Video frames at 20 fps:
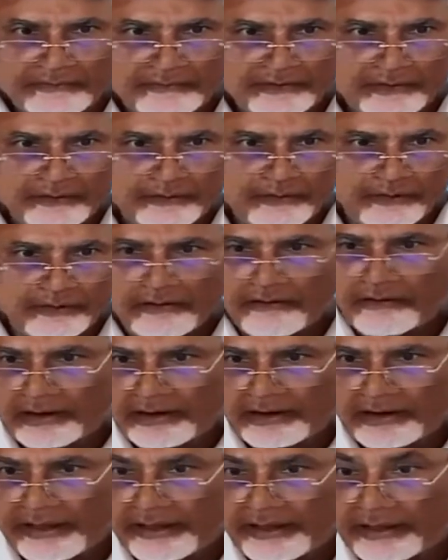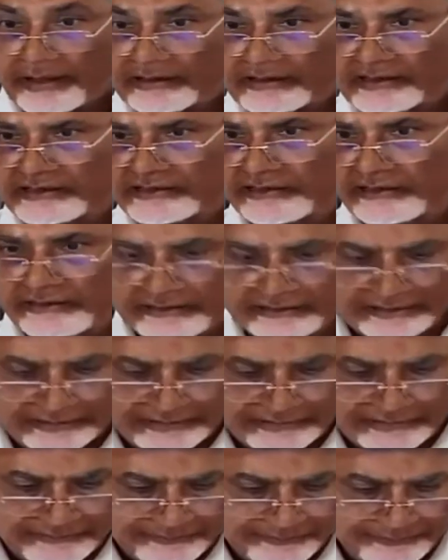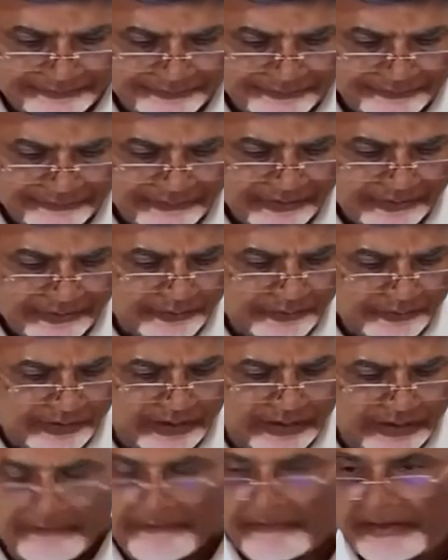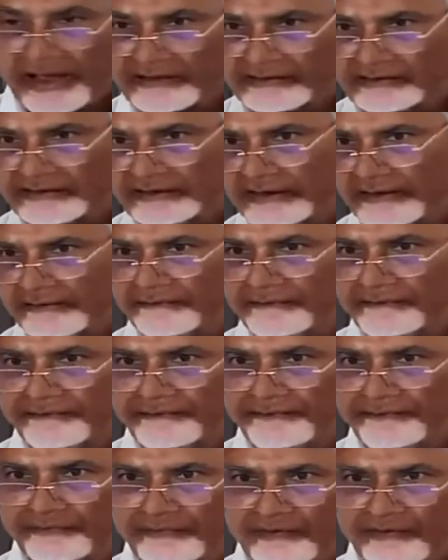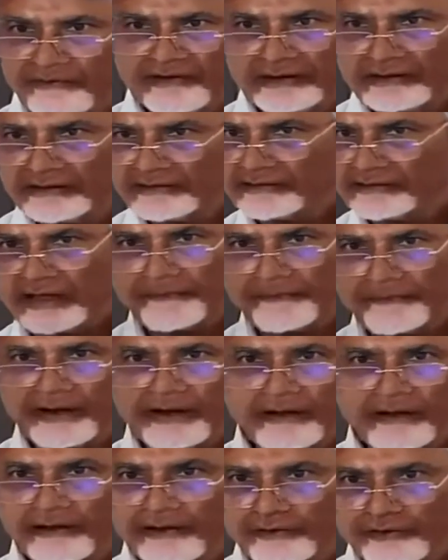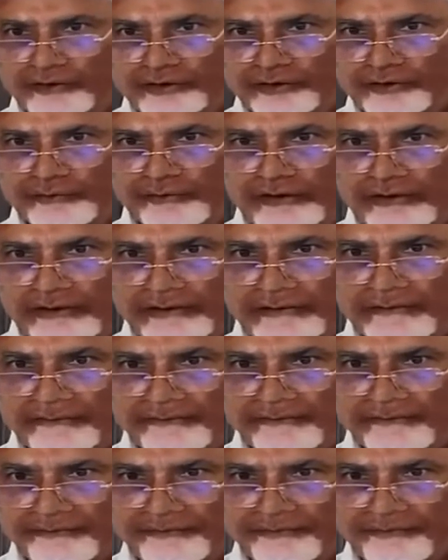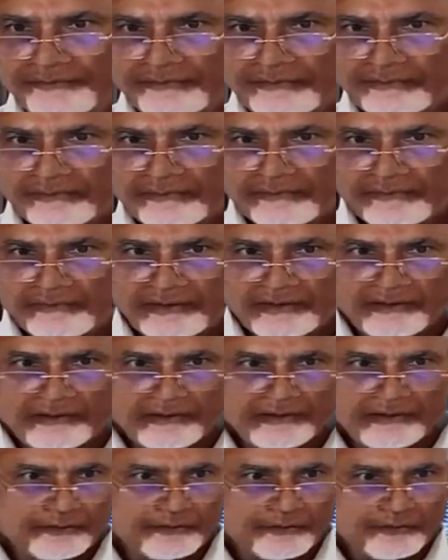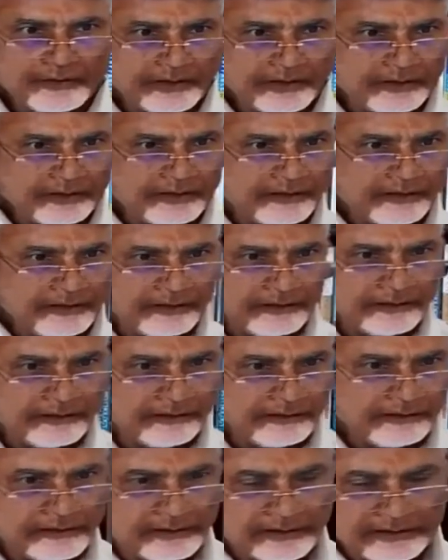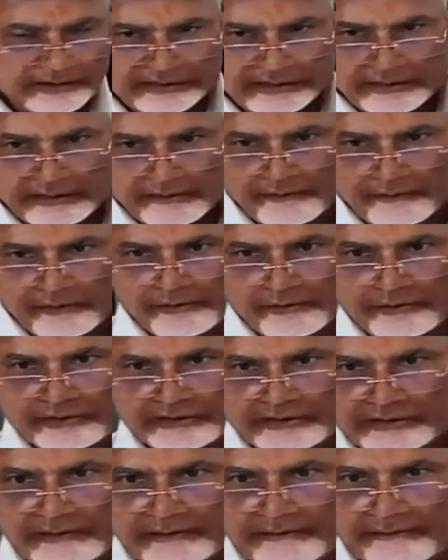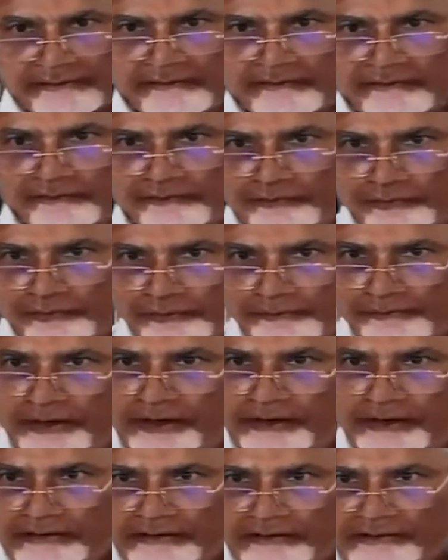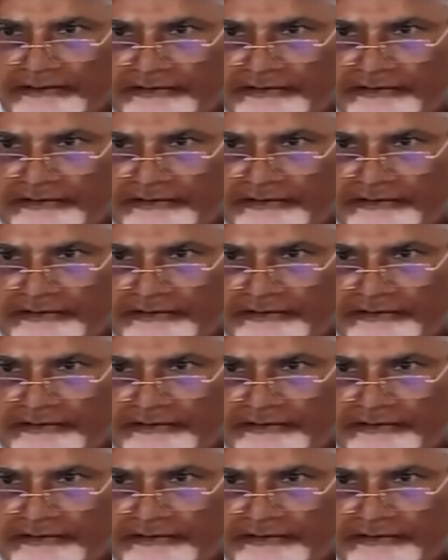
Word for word: You are all youngsters. You can imagine what is happening all over the world. Today, Industrial Revolution 4.0.